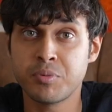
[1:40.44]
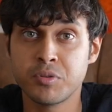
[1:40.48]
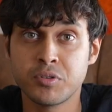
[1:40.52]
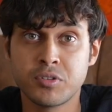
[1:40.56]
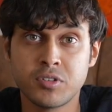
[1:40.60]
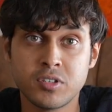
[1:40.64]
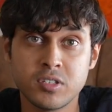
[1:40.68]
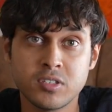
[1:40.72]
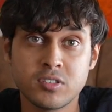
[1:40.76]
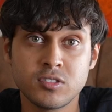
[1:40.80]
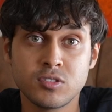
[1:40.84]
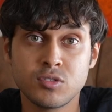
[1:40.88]
put
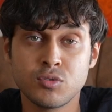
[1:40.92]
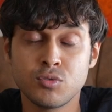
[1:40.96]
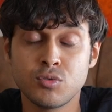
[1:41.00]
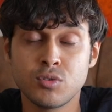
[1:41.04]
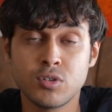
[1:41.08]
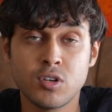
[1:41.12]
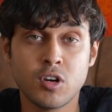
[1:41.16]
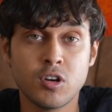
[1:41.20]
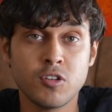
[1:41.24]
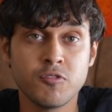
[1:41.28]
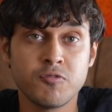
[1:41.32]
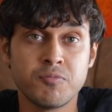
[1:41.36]
this through
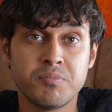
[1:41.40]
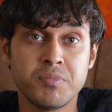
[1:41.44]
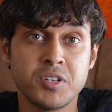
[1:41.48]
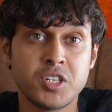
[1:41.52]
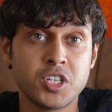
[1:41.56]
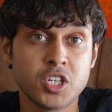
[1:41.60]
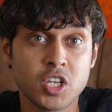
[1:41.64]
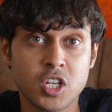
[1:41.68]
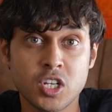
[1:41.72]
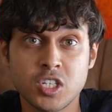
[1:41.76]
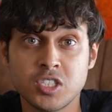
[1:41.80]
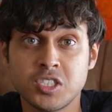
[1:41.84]
a lot of
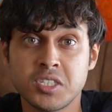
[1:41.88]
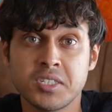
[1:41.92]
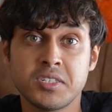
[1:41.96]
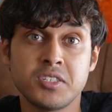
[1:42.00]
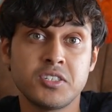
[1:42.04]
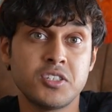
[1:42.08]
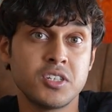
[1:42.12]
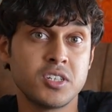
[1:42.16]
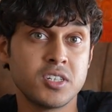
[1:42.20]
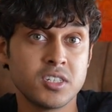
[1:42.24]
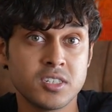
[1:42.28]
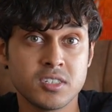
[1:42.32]
meticulous
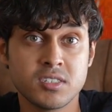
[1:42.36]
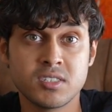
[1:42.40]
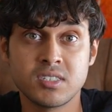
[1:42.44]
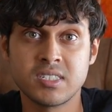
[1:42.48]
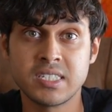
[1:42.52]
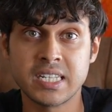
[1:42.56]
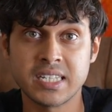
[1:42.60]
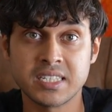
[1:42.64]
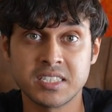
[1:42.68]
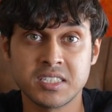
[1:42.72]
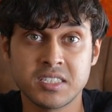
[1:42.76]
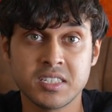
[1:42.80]
and rigorous
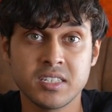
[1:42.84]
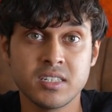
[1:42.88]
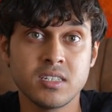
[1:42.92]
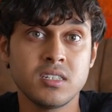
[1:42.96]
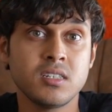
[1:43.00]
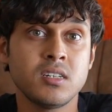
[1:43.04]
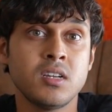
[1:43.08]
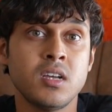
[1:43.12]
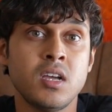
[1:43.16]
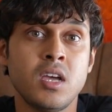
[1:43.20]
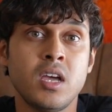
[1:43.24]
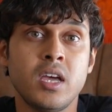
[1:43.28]

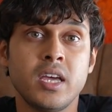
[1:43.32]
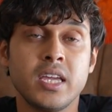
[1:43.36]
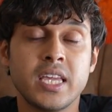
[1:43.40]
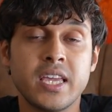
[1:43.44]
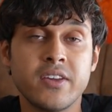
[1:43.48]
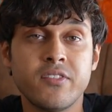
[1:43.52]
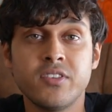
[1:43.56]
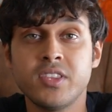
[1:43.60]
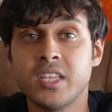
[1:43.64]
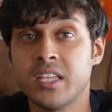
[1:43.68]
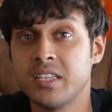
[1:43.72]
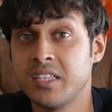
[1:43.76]
testing,
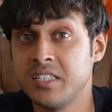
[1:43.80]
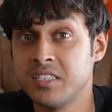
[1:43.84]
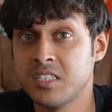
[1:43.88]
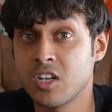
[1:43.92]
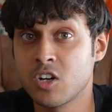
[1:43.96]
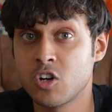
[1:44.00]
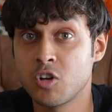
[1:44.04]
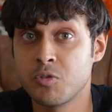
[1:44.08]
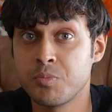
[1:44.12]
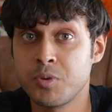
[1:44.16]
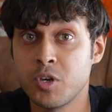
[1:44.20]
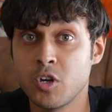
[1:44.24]
given that these are
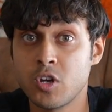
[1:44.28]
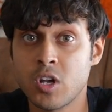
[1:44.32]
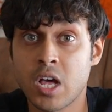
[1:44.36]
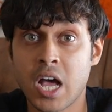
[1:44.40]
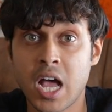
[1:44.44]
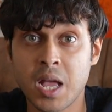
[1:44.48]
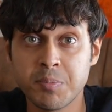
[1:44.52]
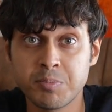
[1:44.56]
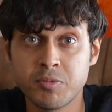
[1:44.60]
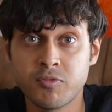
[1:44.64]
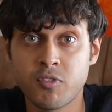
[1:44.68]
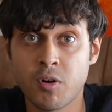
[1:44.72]
going to be on
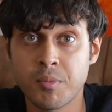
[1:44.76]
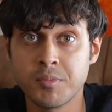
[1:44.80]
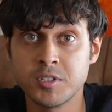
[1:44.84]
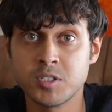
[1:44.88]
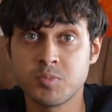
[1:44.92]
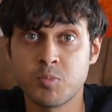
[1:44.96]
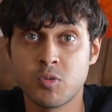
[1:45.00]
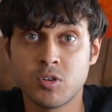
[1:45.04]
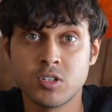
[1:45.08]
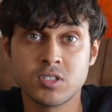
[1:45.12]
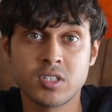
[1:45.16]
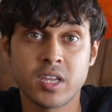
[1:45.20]
high
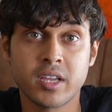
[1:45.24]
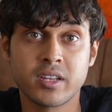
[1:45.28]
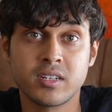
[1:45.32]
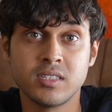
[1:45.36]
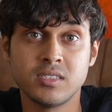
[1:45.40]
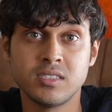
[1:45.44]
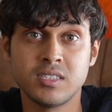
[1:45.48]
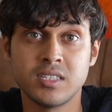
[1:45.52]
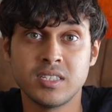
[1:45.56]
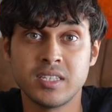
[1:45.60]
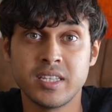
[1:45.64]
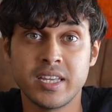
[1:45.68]
performance
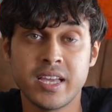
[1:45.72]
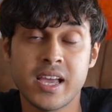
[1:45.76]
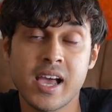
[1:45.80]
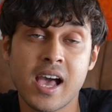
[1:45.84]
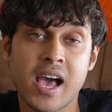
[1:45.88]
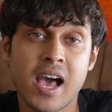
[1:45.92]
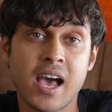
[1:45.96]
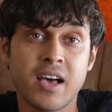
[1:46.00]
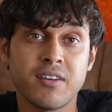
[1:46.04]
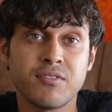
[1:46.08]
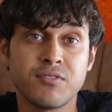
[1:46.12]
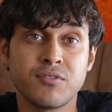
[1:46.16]
motorcycles and
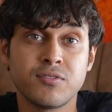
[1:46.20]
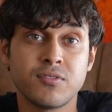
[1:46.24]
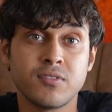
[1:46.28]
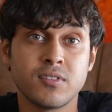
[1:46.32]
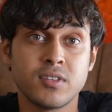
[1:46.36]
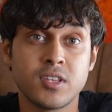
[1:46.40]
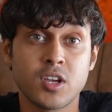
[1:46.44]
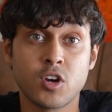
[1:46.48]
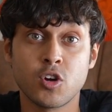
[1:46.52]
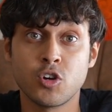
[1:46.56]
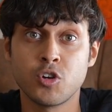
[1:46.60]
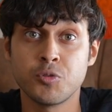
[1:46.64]
they're
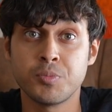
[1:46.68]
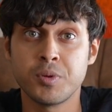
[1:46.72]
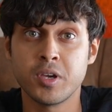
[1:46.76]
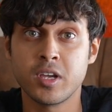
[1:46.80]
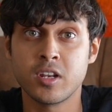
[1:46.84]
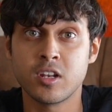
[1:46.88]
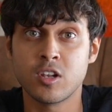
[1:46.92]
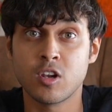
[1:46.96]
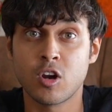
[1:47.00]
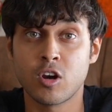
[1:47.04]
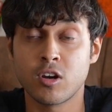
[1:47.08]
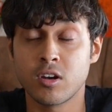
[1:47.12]
going to be
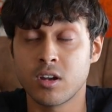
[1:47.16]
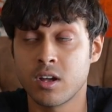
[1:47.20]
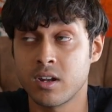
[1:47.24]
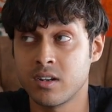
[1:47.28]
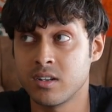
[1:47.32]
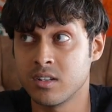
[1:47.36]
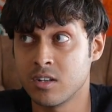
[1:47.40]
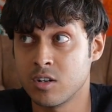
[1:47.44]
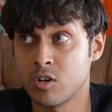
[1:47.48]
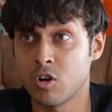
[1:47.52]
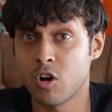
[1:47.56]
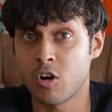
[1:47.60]
under
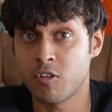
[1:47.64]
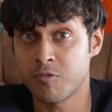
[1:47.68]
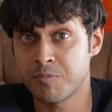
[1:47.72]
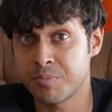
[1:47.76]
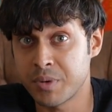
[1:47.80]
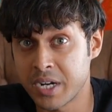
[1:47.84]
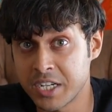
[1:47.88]
a lot of